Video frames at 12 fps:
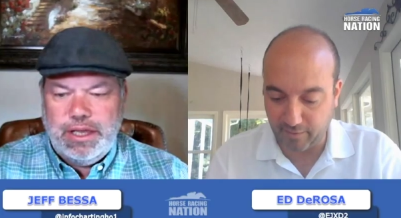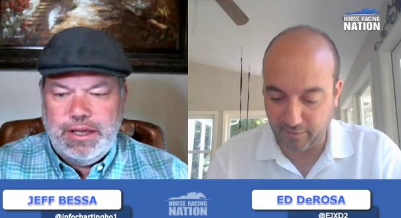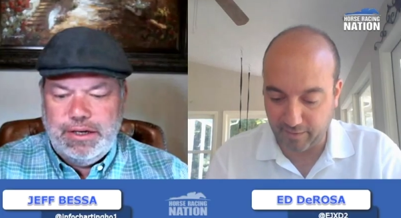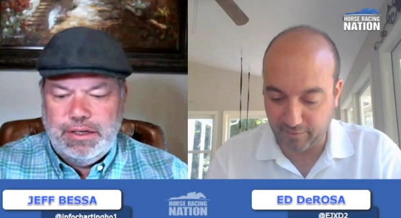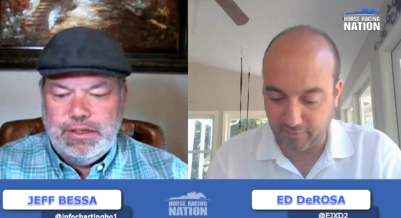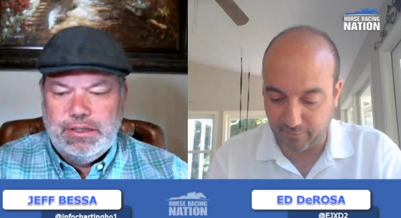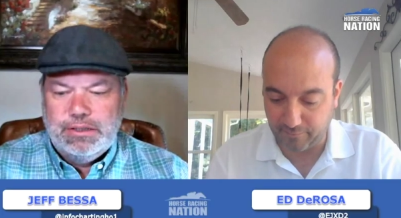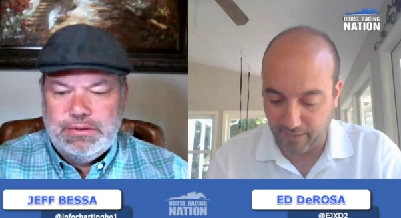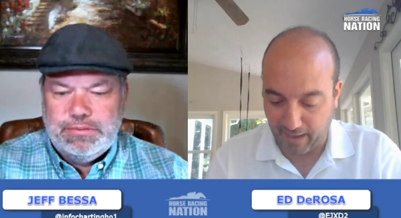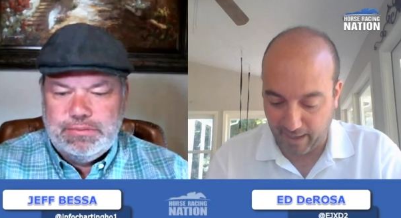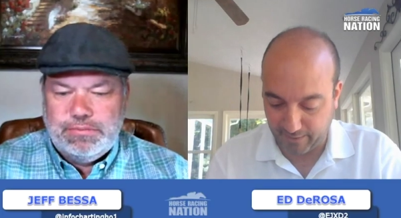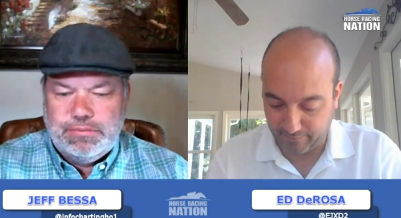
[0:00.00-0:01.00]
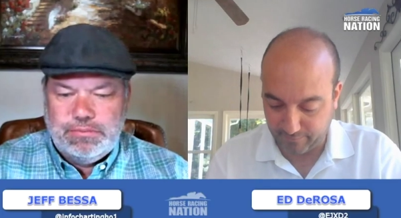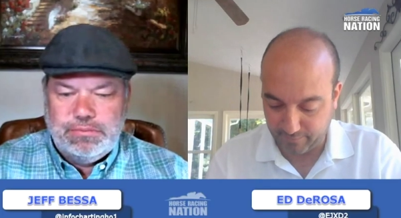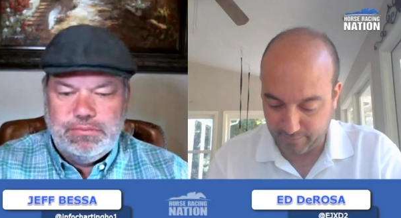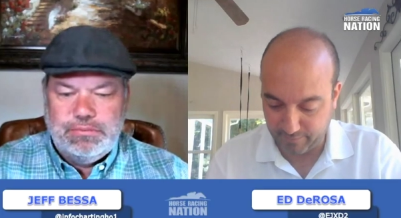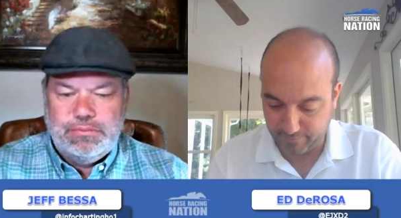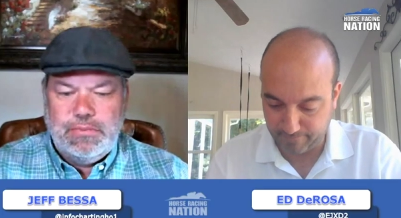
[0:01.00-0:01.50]
Speaker 1: uh, that's the five.
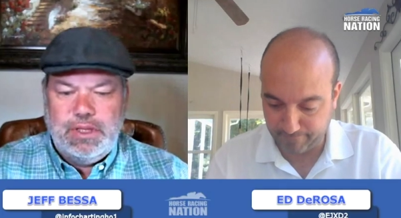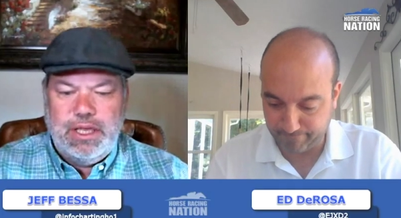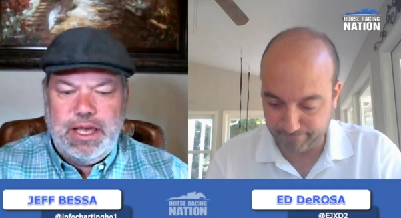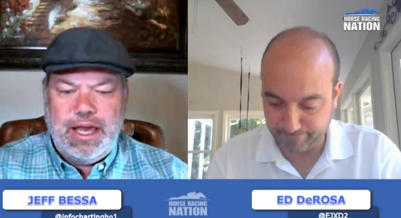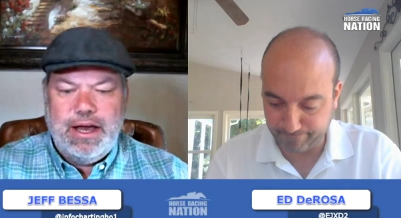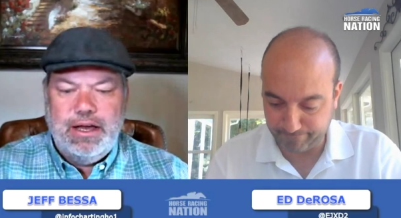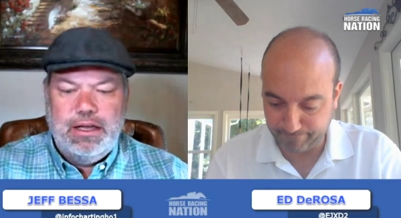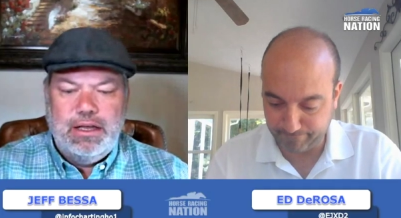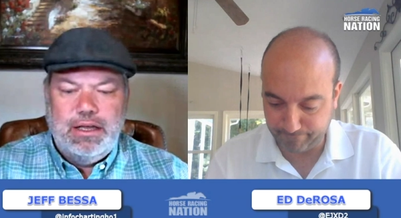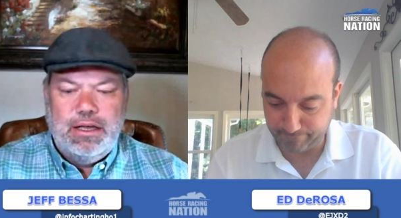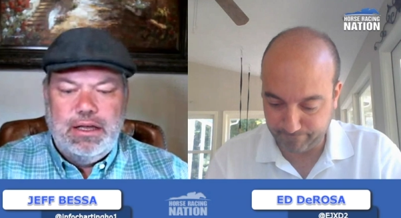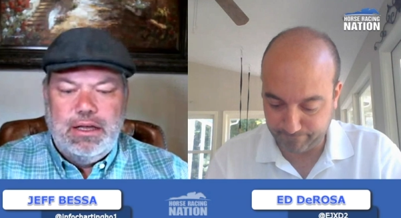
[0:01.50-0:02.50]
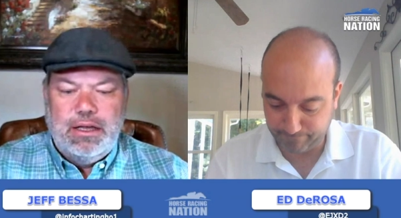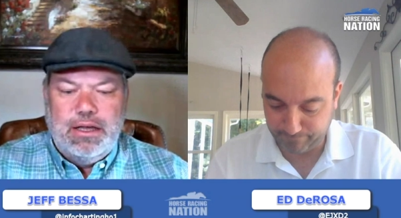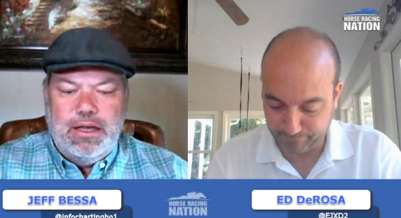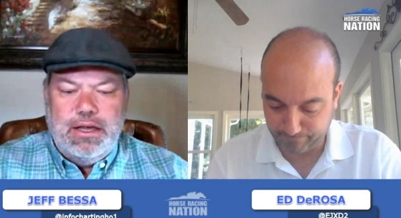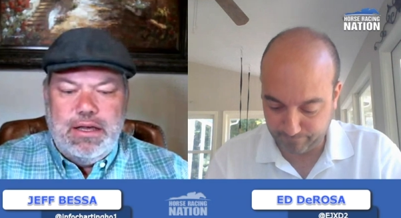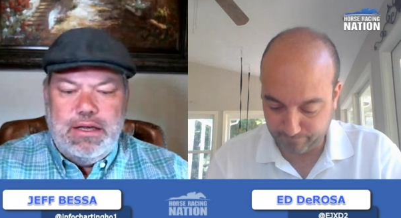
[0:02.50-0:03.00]
Speaker 2: Yeah,
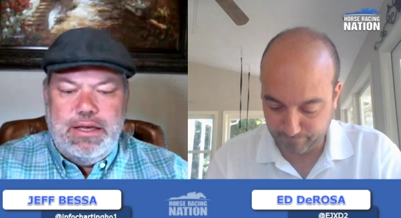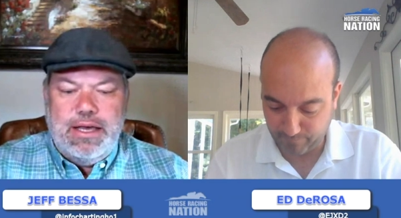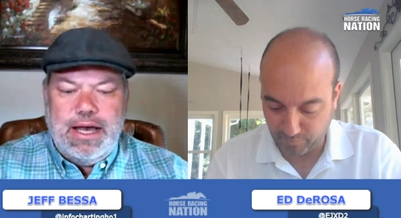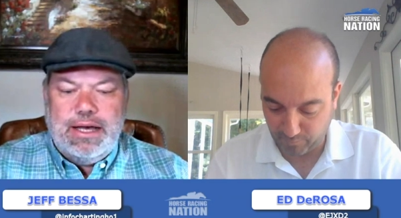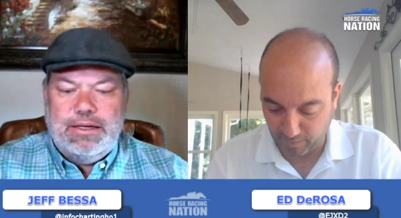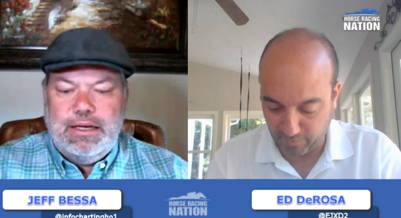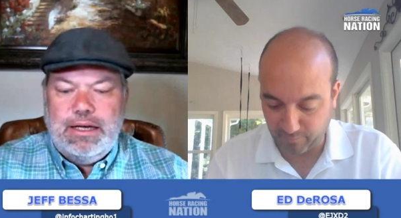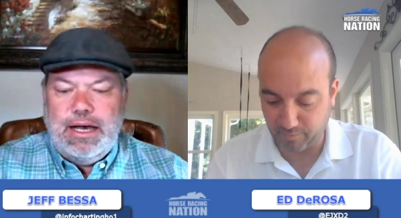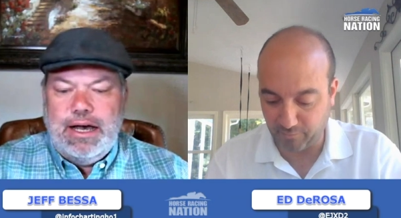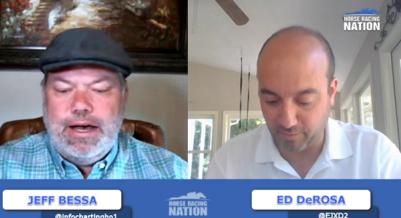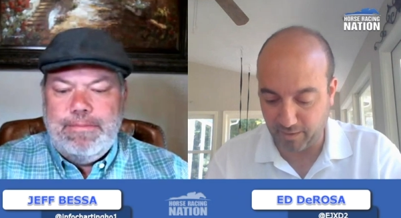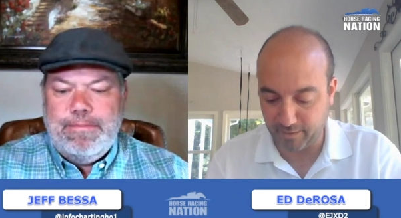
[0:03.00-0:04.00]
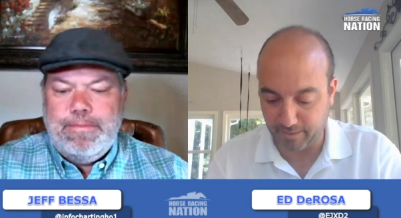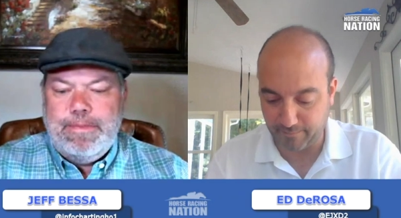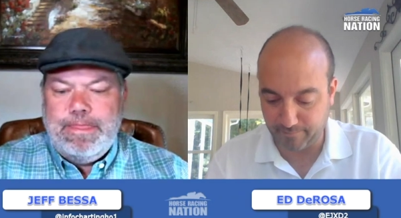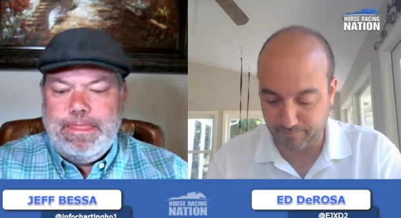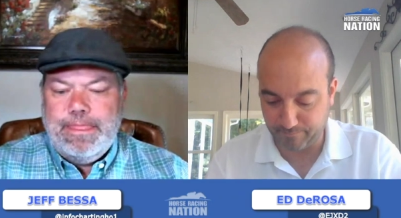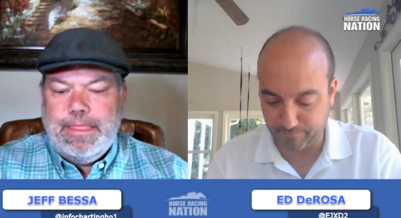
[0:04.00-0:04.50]
yeah, yeah.
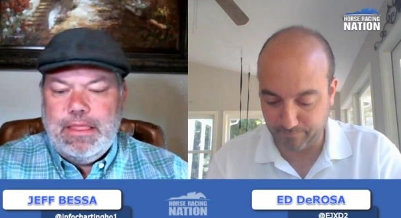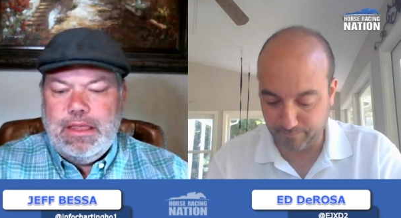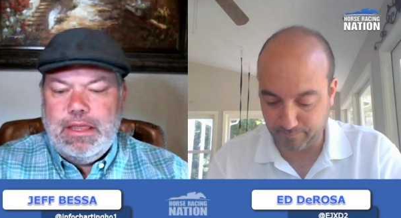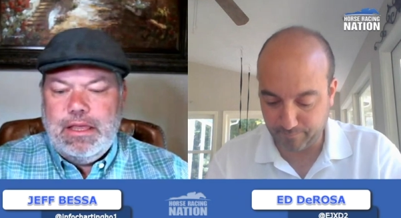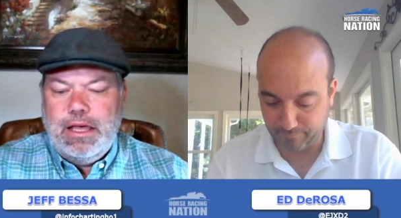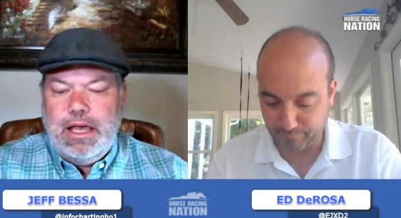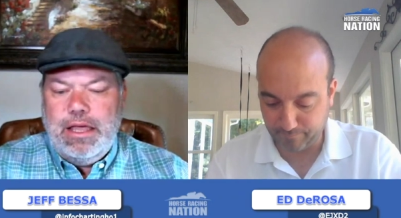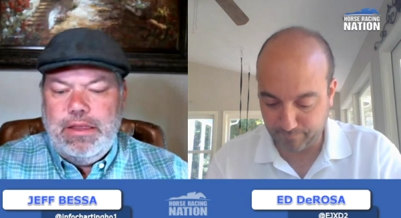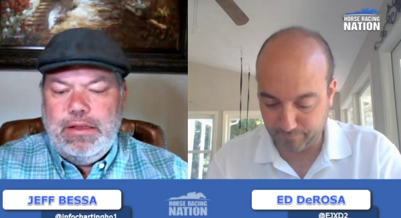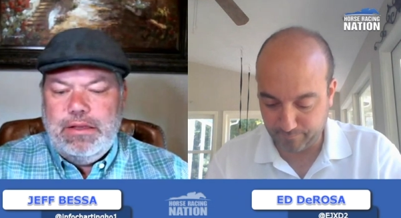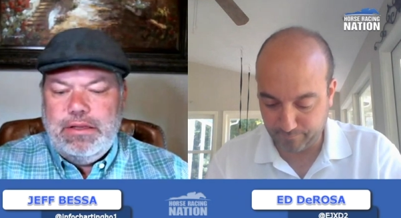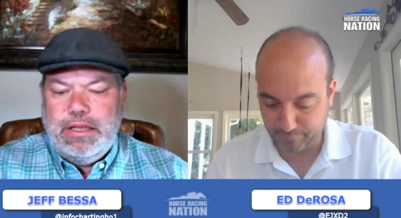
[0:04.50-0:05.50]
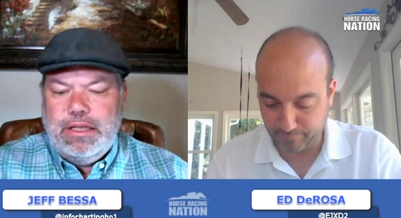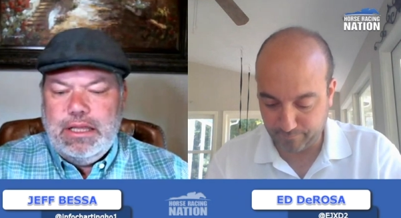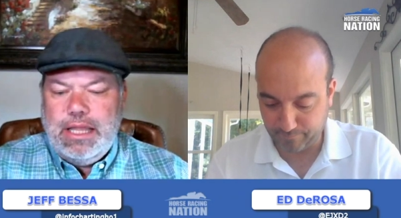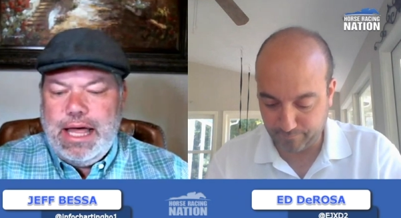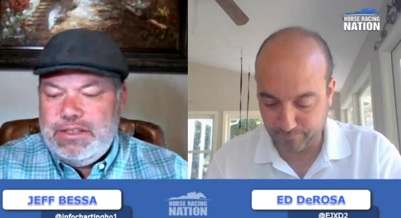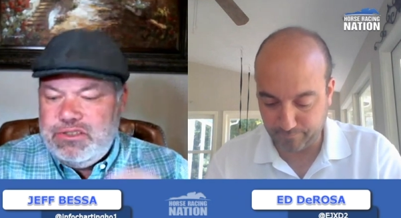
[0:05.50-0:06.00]
And in
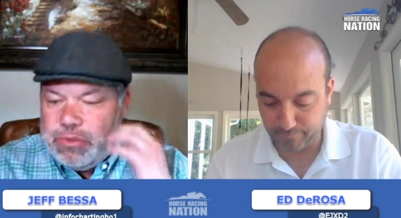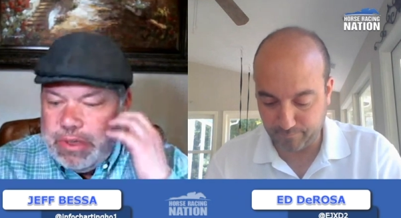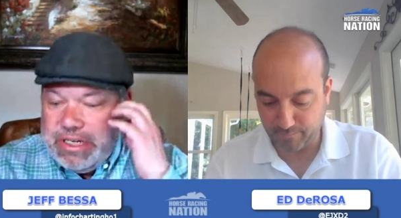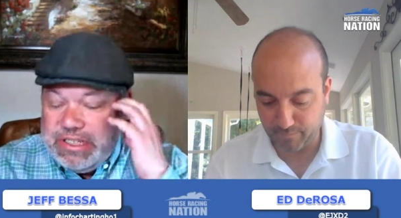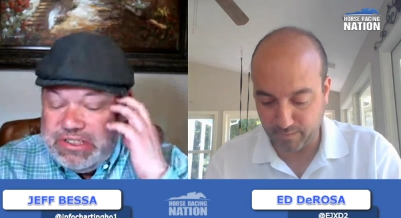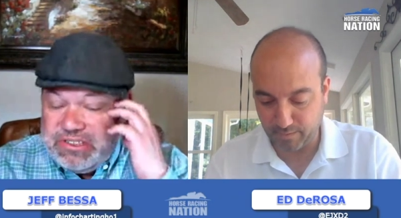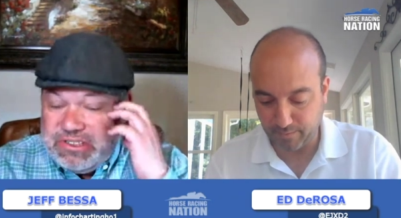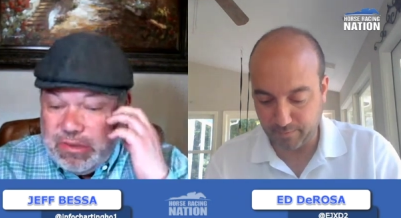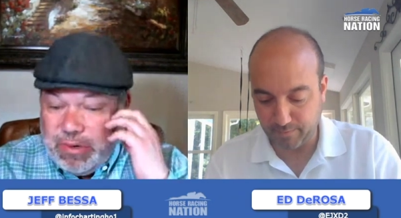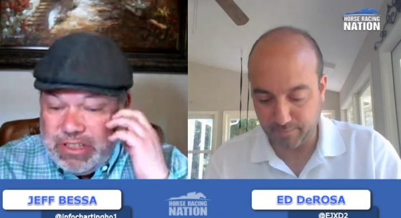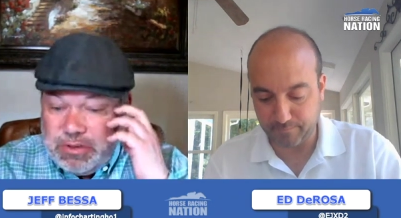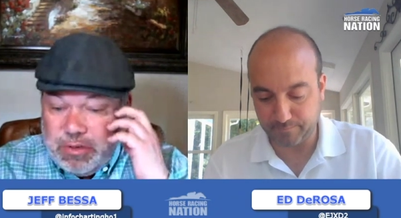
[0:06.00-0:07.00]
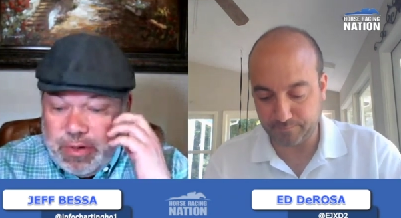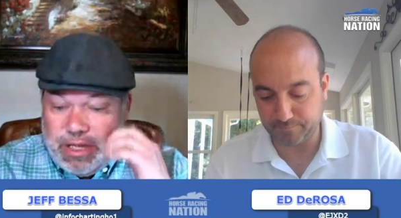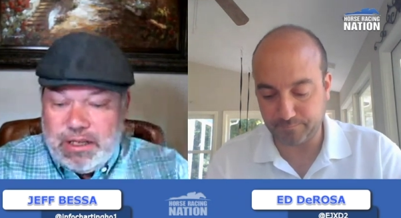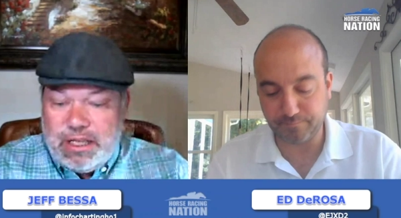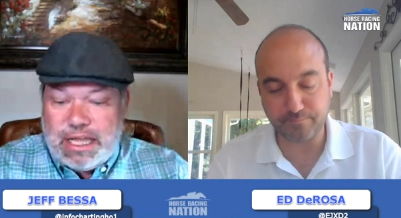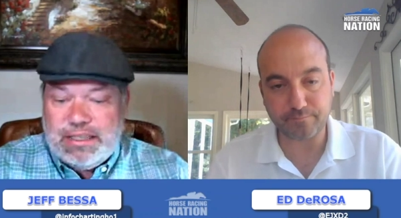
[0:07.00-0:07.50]
the last race, Arrest
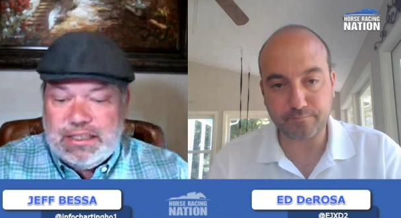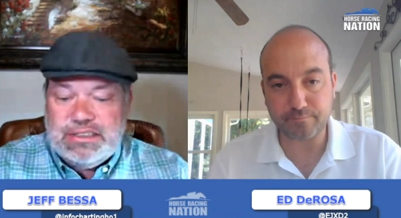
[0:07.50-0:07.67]
Red got